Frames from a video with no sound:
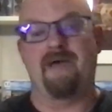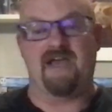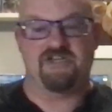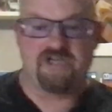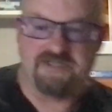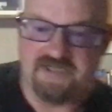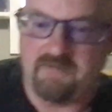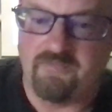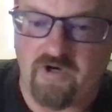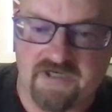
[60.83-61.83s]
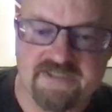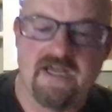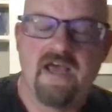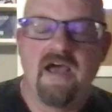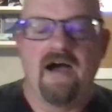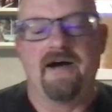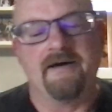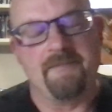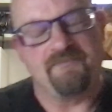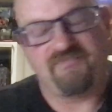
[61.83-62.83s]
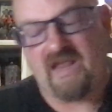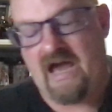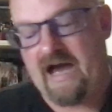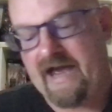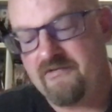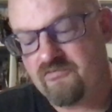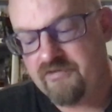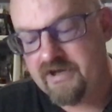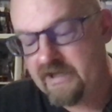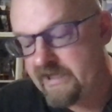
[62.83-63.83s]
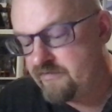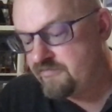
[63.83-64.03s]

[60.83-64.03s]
back chasing books. Um, I really,